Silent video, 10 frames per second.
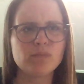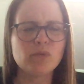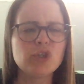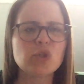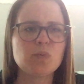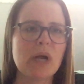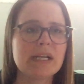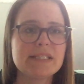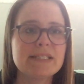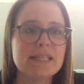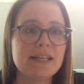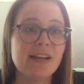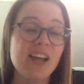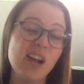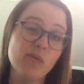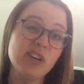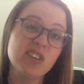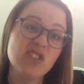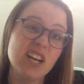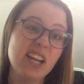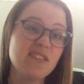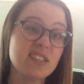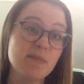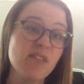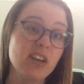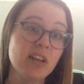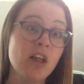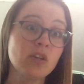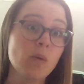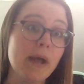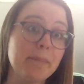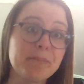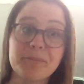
We're just practicing. We're going to try and have some fun along the way.